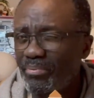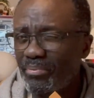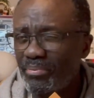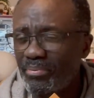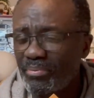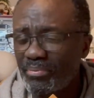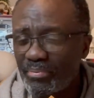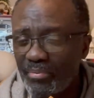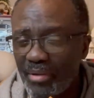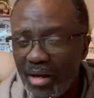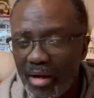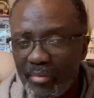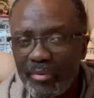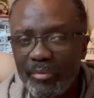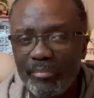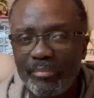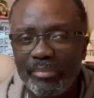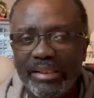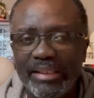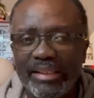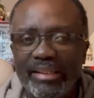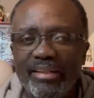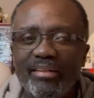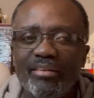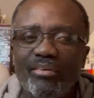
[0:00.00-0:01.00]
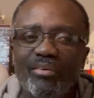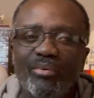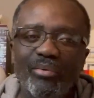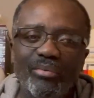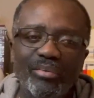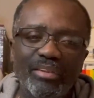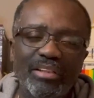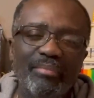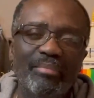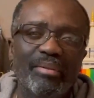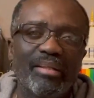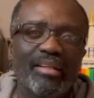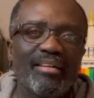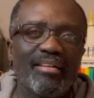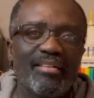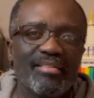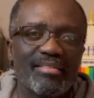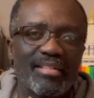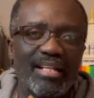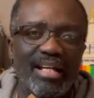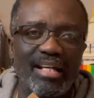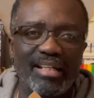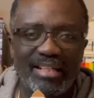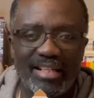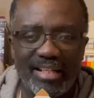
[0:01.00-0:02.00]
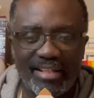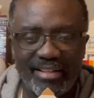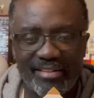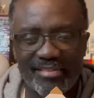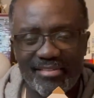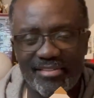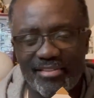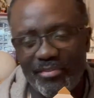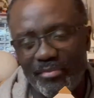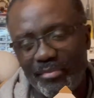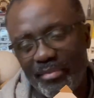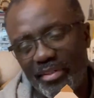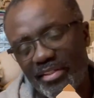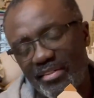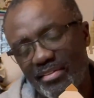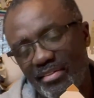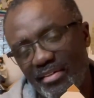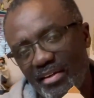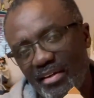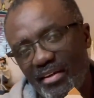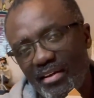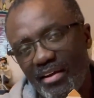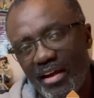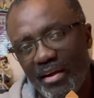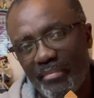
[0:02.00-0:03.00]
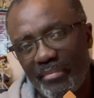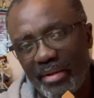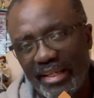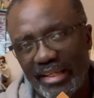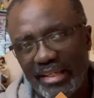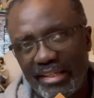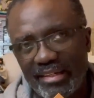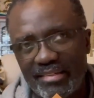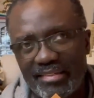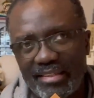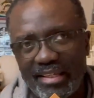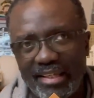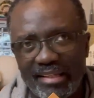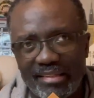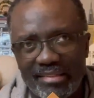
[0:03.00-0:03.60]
Probably, only because I like it so much. I might get a second